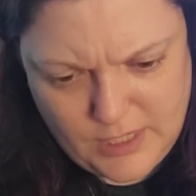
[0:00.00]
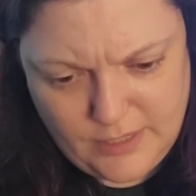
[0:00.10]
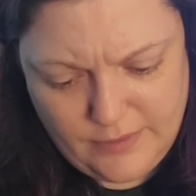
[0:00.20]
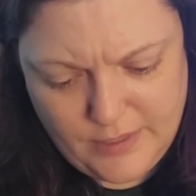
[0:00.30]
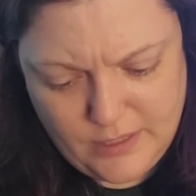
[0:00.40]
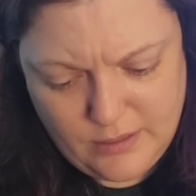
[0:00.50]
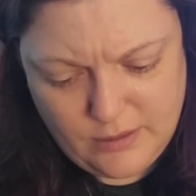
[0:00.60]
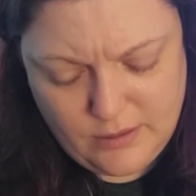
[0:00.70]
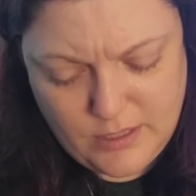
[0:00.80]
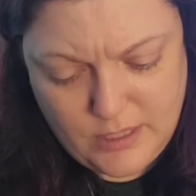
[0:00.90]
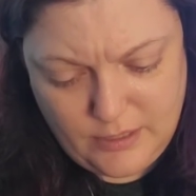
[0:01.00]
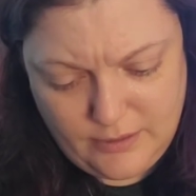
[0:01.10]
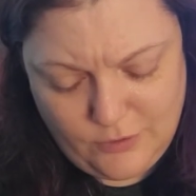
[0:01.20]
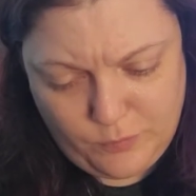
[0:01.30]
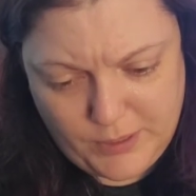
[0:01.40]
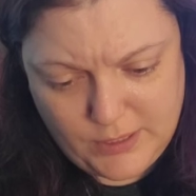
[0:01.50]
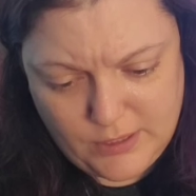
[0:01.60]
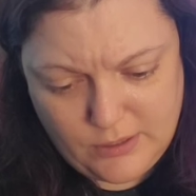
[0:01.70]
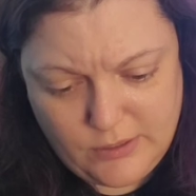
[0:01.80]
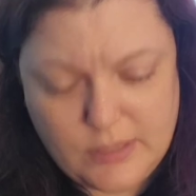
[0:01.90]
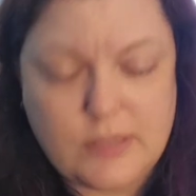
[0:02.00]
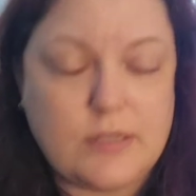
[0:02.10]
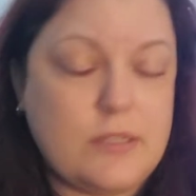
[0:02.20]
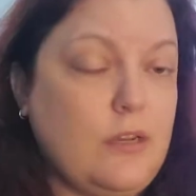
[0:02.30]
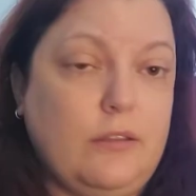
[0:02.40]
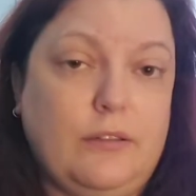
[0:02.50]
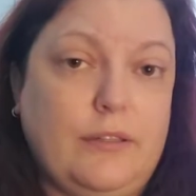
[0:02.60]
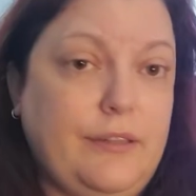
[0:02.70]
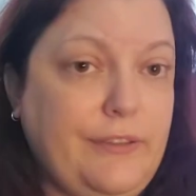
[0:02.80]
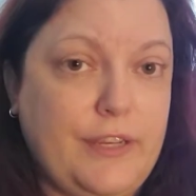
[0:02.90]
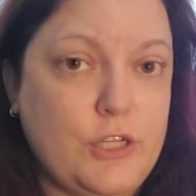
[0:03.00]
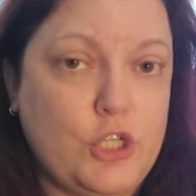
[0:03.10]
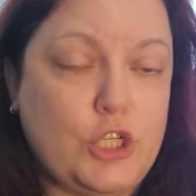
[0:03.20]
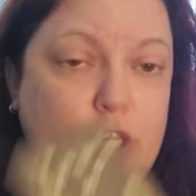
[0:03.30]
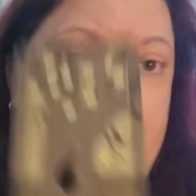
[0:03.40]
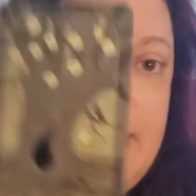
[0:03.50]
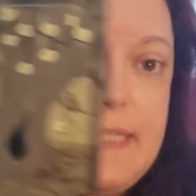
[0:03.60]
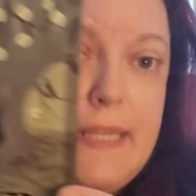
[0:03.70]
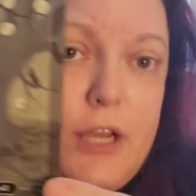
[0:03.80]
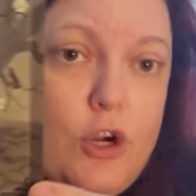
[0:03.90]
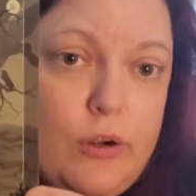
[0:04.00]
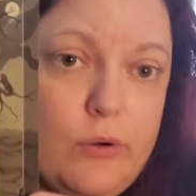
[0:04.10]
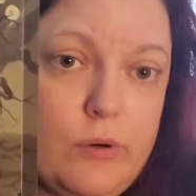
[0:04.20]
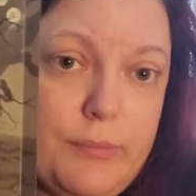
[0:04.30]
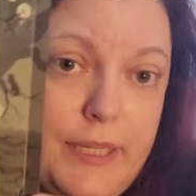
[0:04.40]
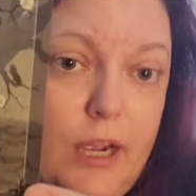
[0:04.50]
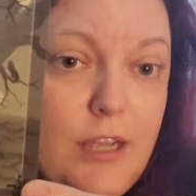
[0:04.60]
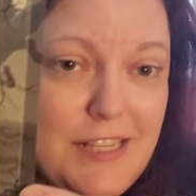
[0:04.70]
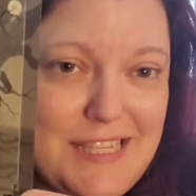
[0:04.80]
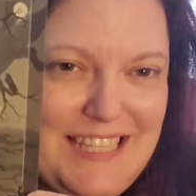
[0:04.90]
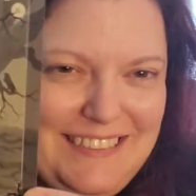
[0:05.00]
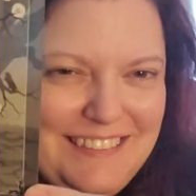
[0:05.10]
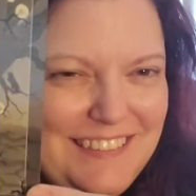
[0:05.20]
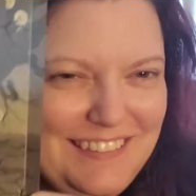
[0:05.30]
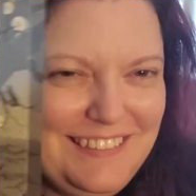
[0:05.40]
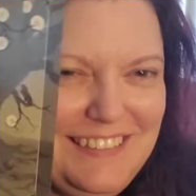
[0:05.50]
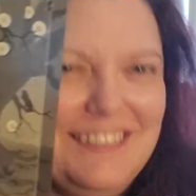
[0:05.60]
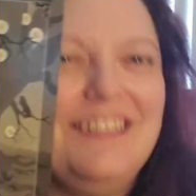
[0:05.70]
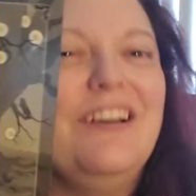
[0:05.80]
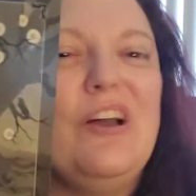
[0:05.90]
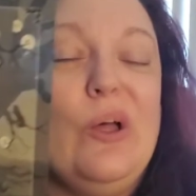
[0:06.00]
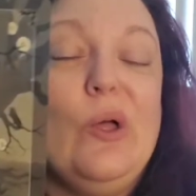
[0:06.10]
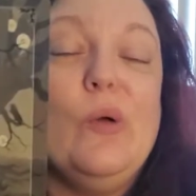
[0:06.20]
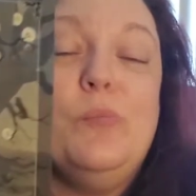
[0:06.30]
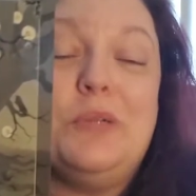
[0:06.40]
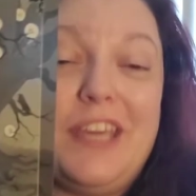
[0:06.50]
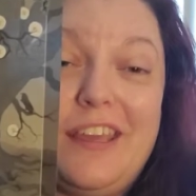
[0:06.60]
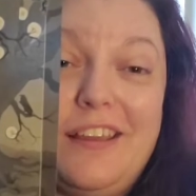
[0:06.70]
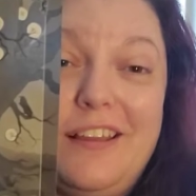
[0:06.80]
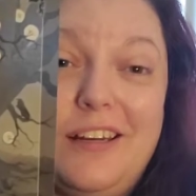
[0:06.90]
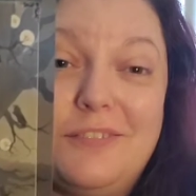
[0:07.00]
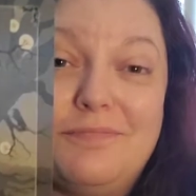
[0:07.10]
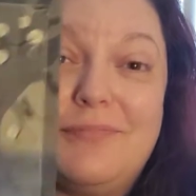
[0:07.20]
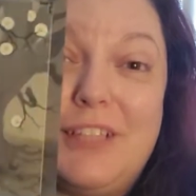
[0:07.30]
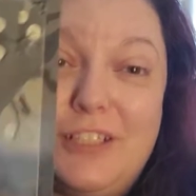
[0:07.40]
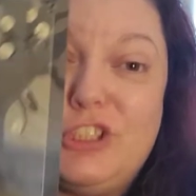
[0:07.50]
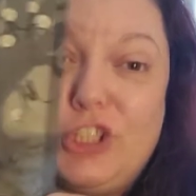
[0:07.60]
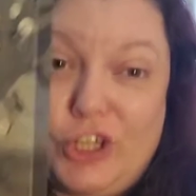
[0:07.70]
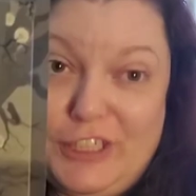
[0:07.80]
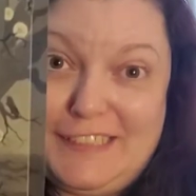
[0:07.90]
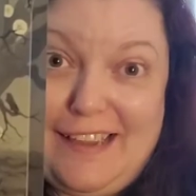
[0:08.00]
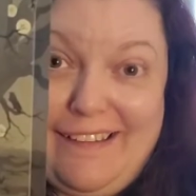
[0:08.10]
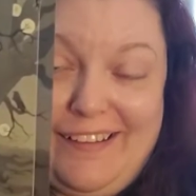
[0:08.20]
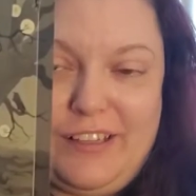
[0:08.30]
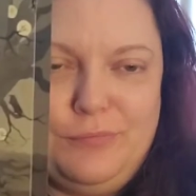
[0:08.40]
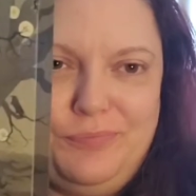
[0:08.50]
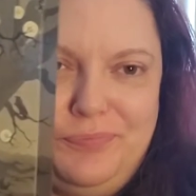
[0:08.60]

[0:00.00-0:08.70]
And then the 10 of Pentacles does not look nearly as cheery as that card normally does. But again, dark deck.